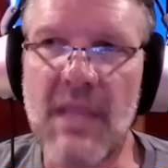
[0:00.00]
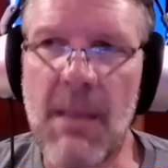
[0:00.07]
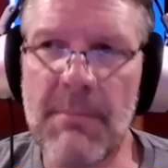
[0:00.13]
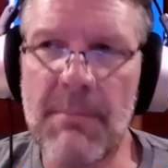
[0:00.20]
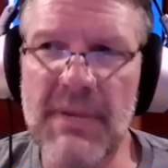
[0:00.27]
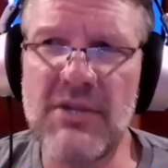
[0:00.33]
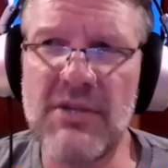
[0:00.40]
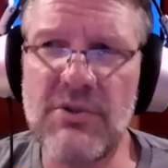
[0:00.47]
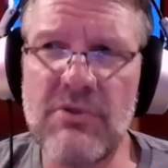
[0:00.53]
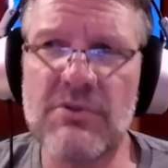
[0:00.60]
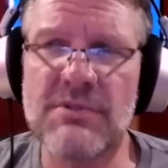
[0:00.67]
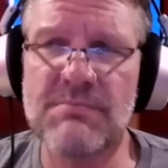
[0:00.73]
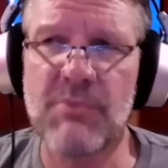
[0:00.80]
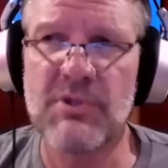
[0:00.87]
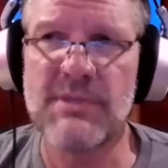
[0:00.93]
But I do
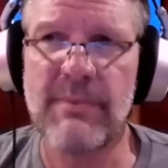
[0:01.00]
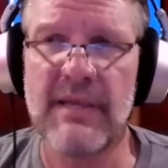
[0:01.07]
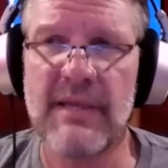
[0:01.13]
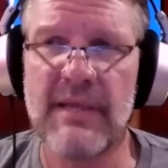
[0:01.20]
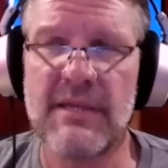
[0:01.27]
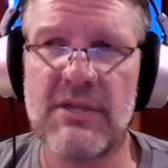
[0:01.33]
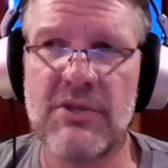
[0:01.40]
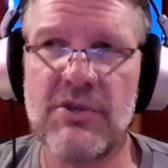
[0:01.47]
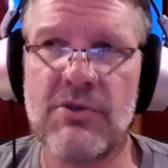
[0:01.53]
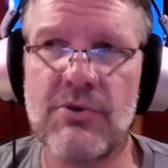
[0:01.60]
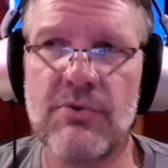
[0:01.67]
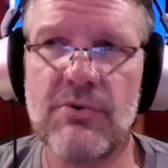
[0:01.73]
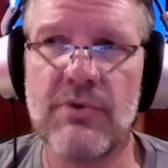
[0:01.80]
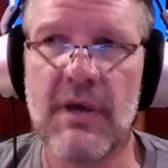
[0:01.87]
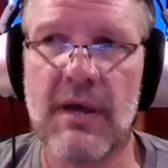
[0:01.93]
use multiband
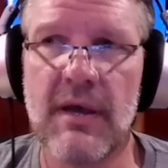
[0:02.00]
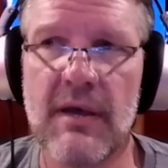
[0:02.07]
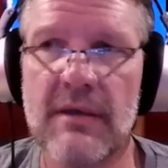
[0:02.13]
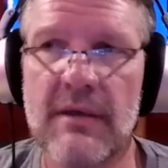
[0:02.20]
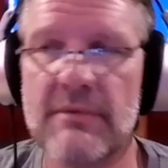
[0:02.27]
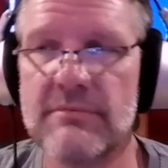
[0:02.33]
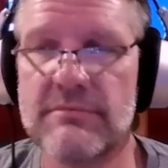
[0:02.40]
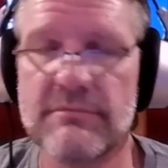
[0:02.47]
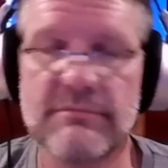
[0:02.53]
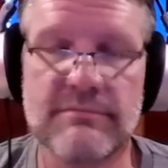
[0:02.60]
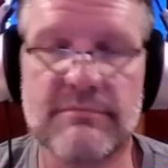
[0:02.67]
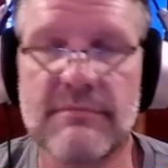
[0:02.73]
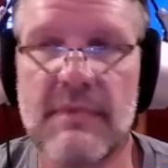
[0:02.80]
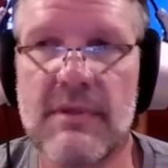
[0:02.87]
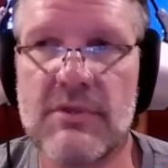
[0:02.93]
EQ
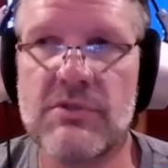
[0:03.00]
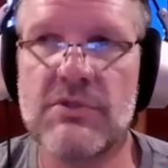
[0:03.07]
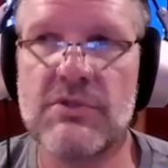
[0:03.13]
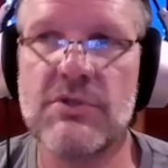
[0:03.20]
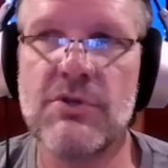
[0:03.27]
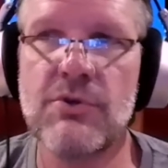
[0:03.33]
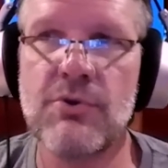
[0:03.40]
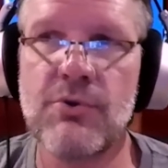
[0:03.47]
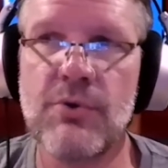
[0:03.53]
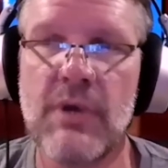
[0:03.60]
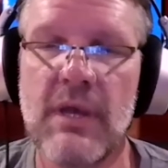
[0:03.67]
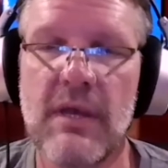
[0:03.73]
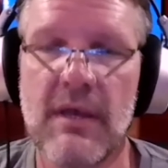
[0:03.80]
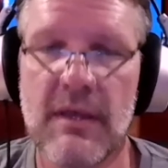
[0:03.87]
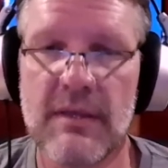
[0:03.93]
to,
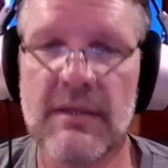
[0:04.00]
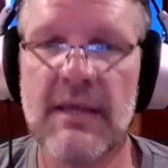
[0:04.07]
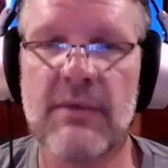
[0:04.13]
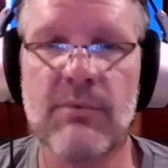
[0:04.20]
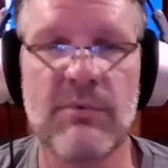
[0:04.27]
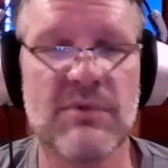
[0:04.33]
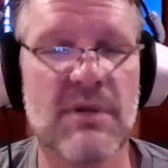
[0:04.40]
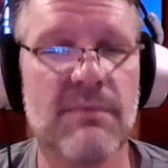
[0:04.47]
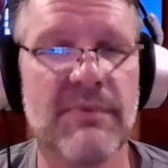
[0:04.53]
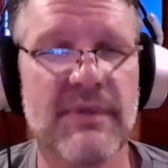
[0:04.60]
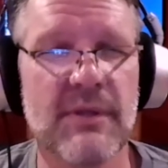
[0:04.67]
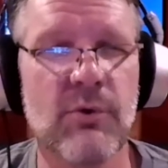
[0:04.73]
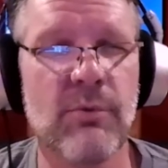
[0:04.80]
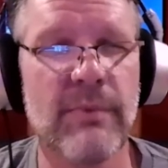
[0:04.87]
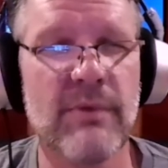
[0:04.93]
like when we talked about the
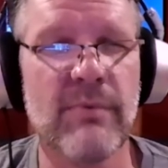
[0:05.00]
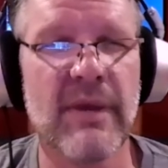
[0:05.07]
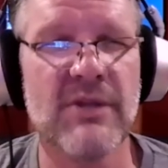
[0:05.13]
lower mid-range